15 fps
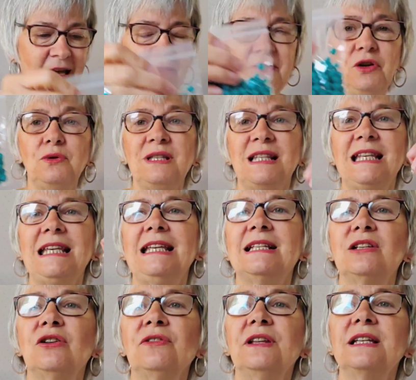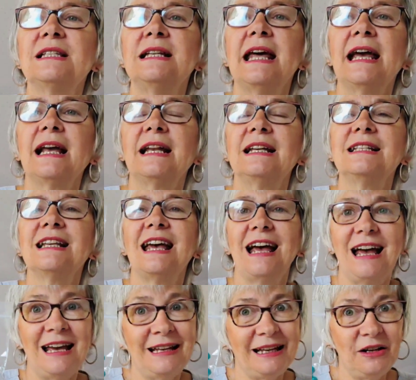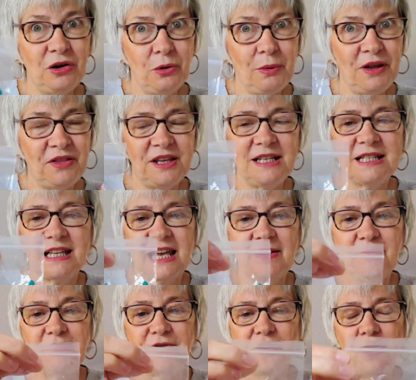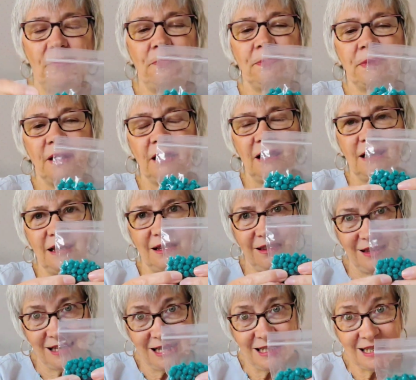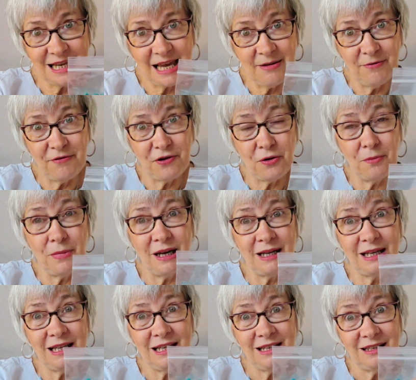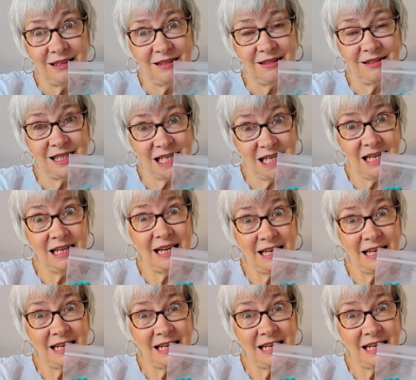I've used these on this necklace, and I know where these came from. These came from my dear